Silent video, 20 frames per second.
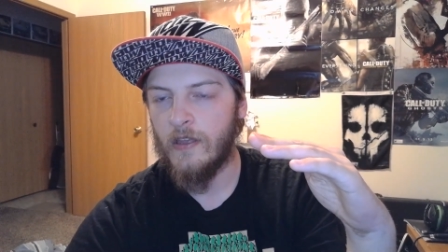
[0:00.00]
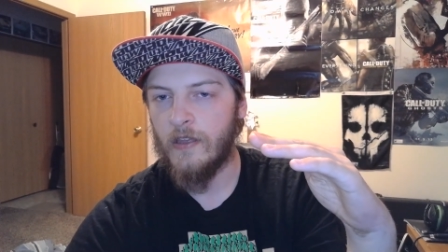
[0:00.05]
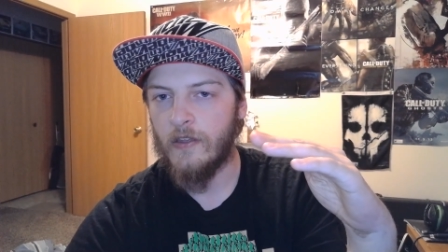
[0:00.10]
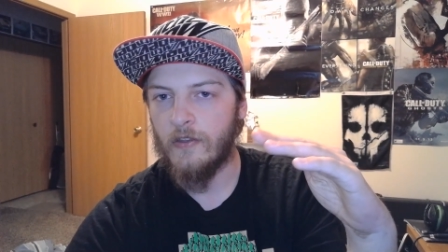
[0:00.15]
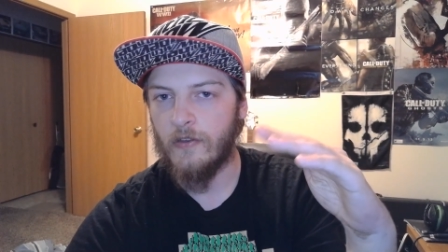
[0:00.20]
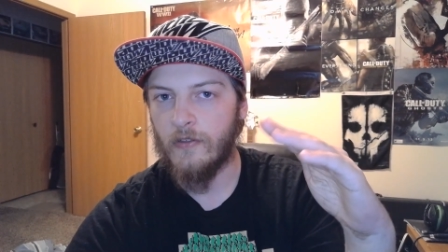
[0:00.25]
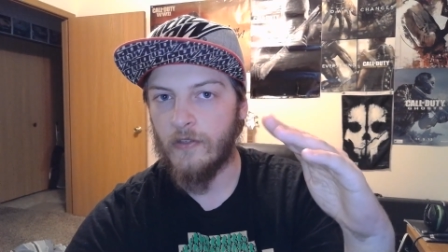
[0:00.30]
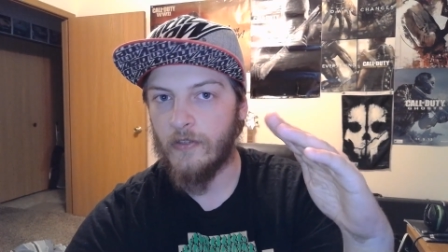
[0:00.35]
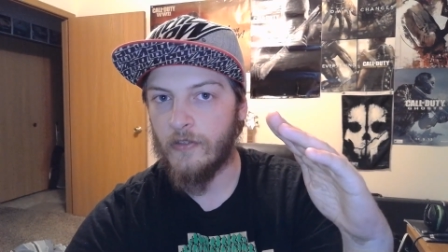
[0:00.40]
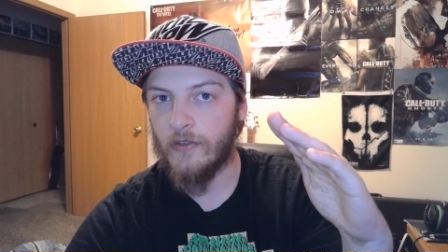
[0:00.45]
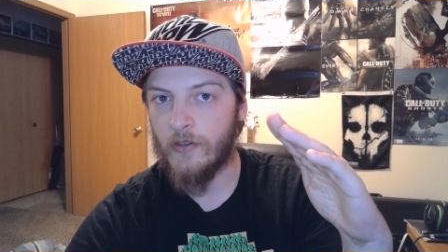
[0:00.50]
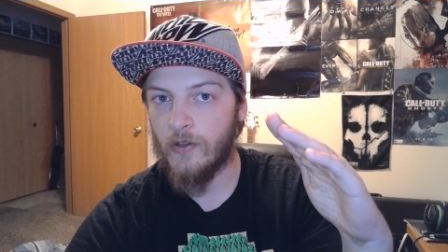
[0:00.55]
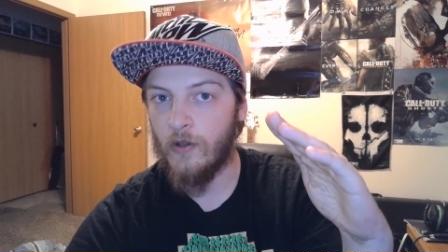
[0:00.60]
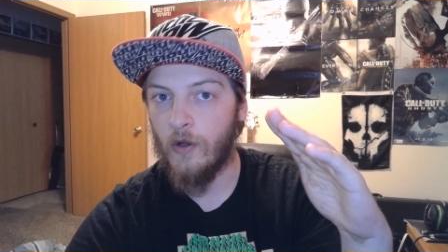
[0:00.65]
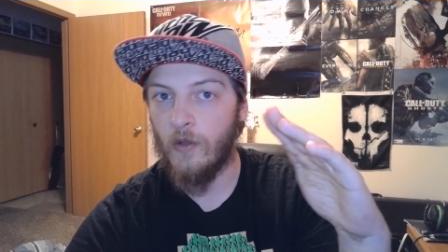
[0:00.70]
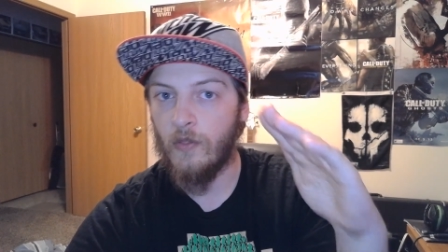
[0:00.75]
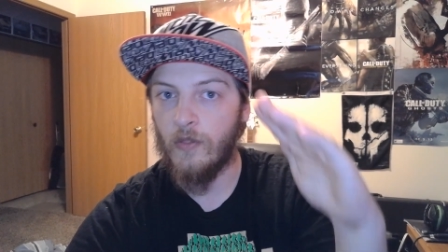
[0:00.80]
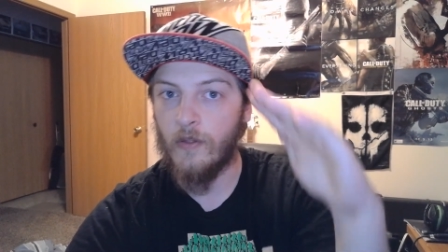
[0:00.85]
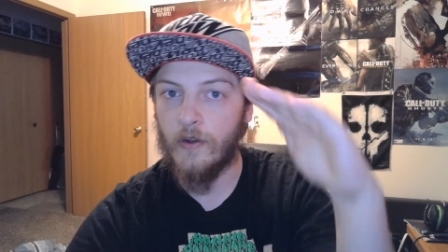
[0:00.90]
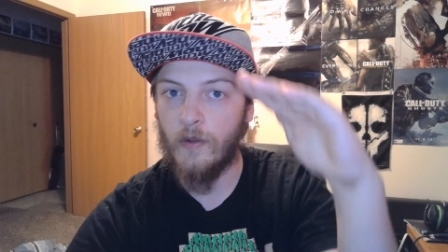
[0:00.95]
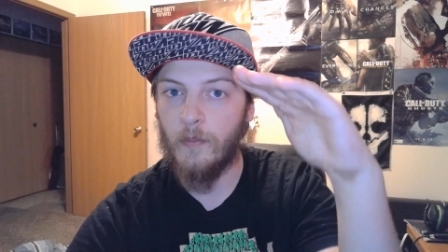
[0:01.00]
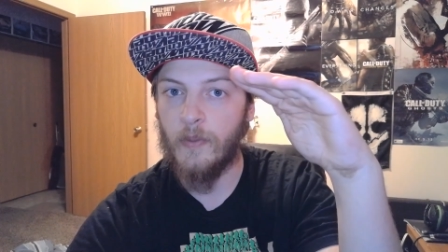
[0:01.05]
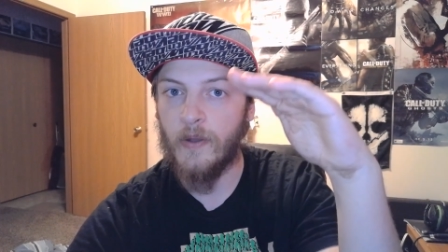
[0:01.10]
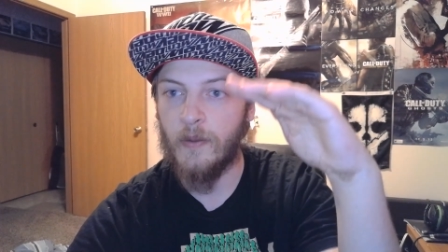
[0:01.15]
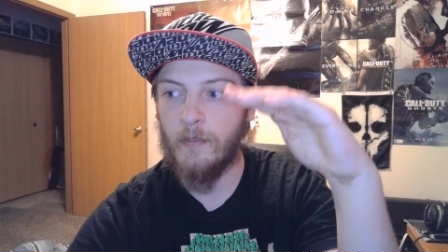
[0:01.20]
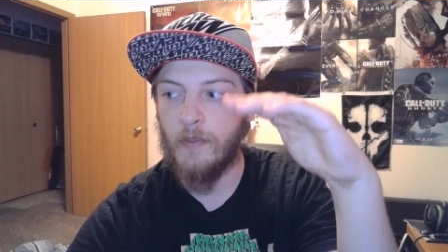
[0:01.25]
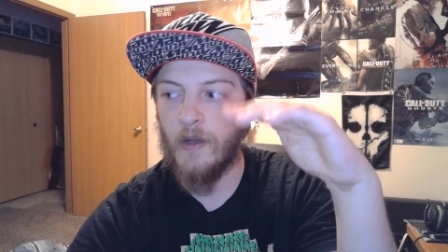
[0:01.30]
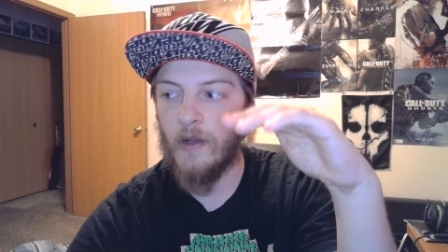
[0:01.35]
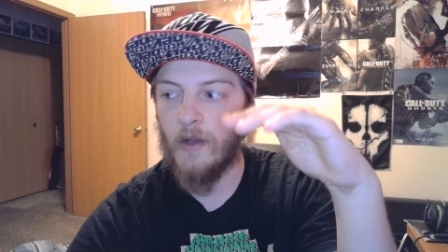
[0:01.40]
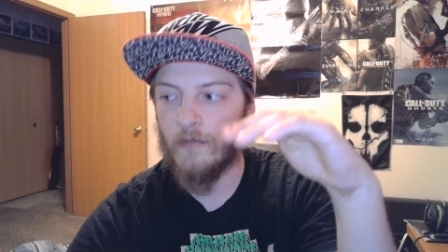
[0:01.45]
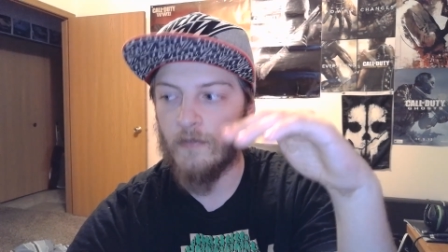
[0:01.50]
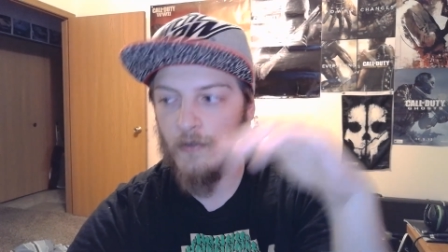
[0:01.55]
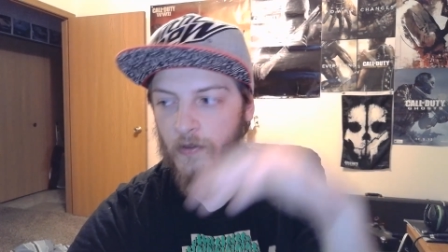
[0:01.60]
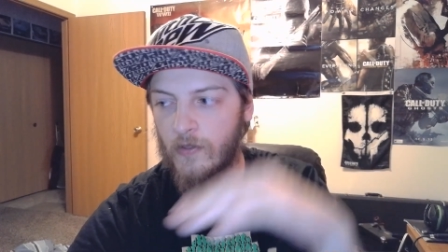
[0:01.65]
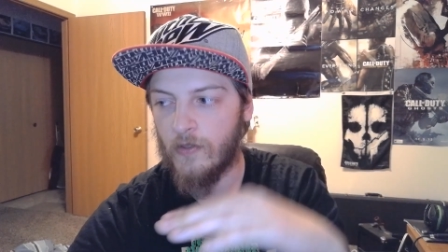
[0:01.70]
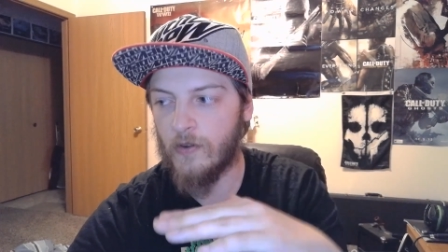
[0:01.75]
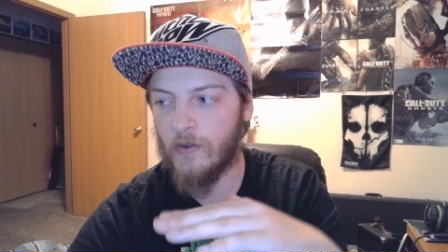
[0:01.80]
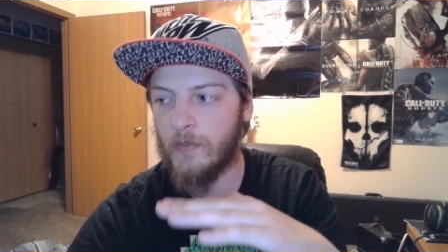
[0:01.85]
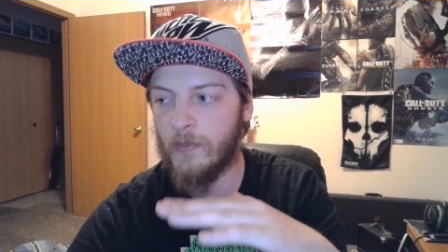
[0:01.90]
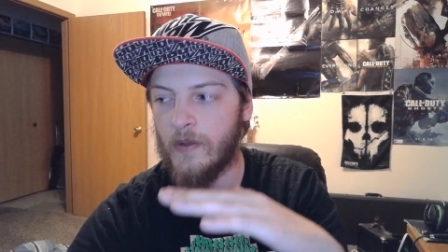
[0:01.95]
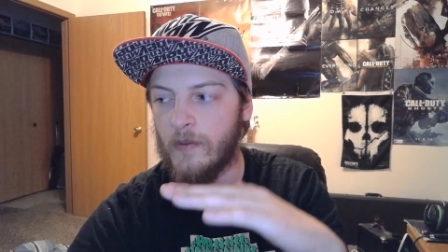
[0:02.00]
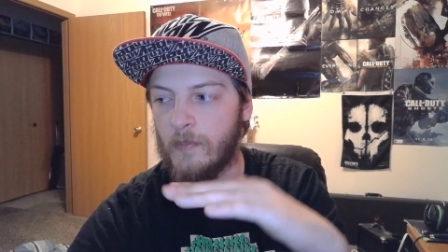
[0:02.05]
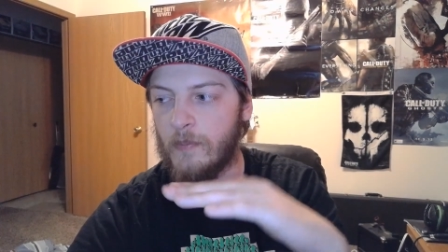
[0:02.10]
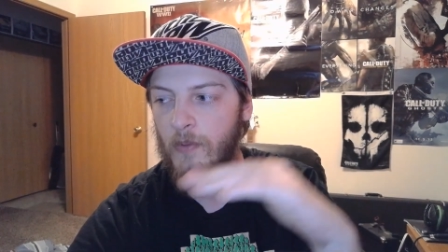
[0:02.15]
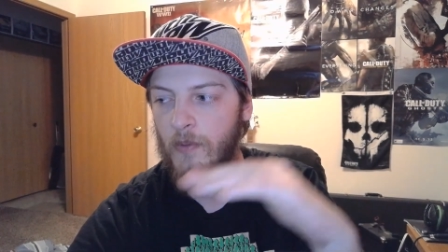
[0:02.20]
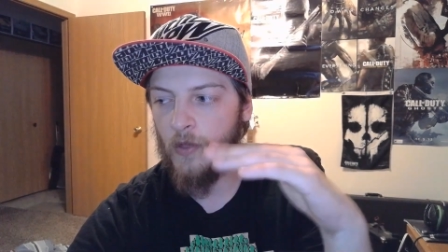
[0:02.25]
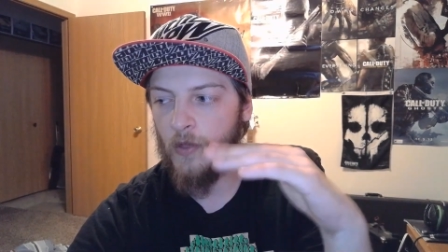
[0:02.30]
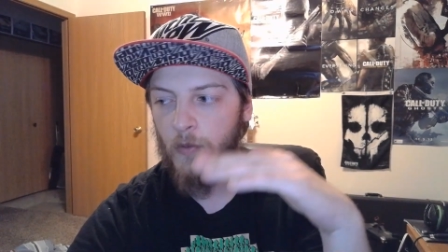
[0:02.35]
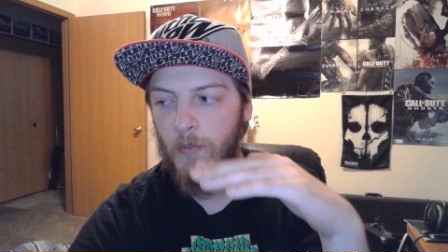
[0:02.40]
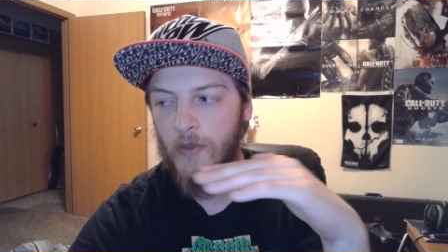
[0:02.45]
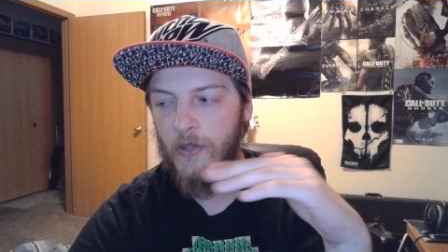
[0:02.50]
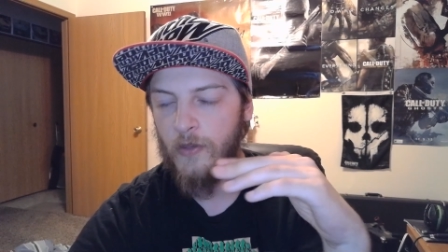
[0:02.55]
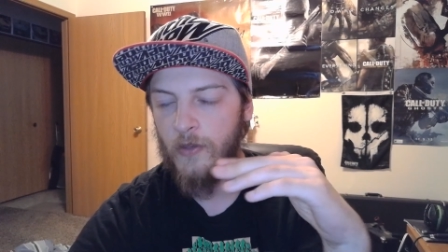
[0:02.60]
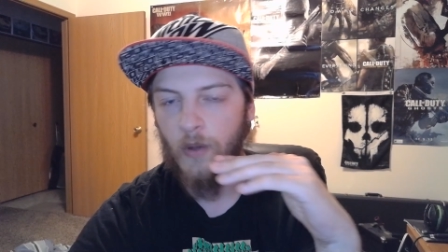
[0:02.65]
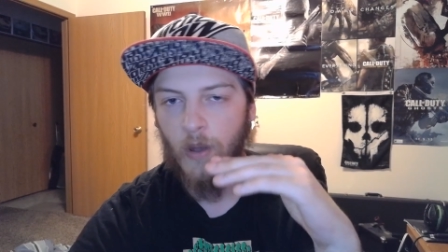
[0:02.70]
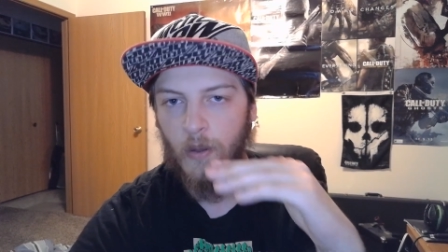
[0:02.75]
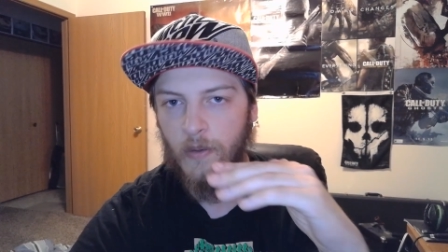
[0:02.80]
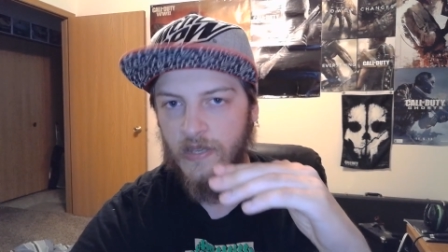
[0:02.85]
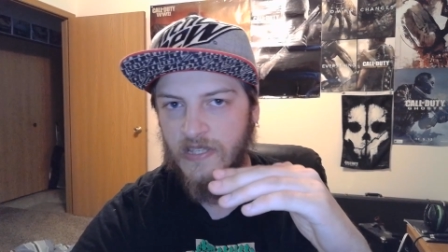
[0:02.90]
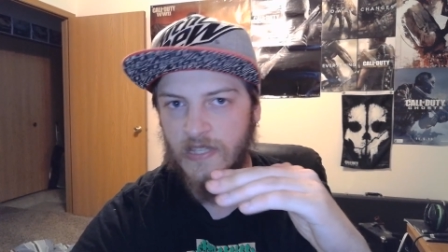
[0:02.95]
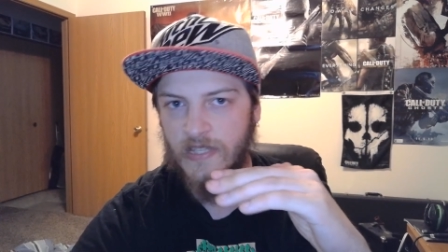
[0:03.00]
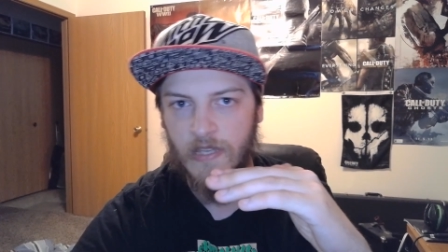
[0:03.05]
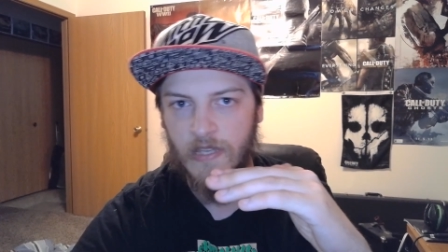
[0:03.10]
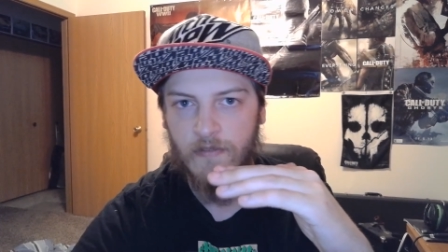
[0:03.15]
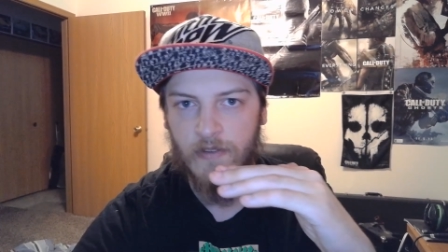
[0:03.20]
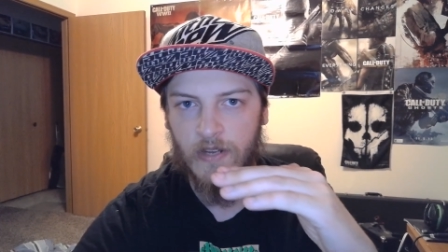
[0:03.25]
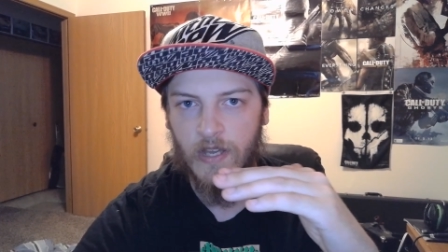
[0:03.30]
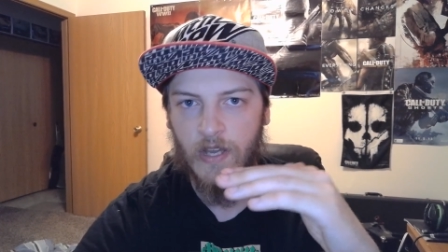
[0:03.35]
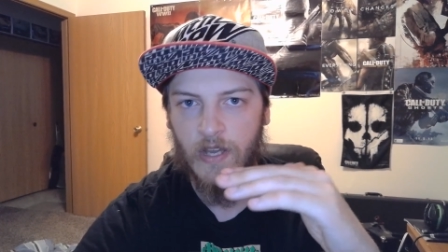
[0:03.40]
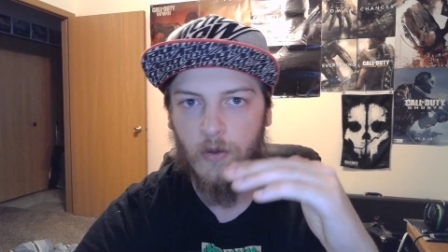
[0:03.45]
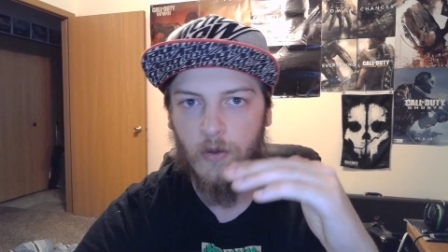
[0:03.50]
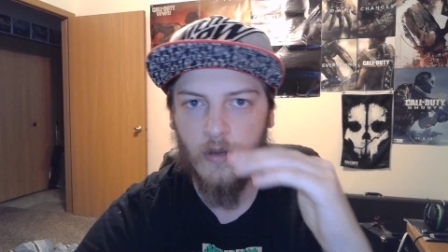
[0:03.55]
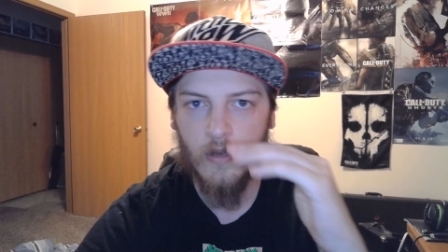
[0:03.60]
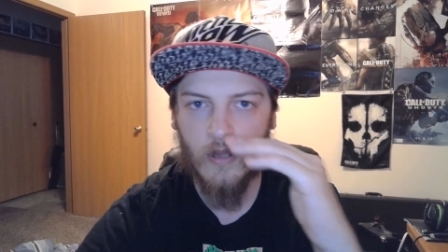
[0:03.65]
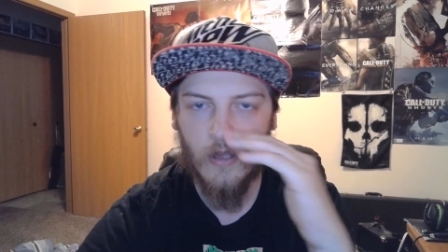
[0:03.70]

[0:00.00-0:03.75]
you either go a little bit above or a little bit below, but you always even out.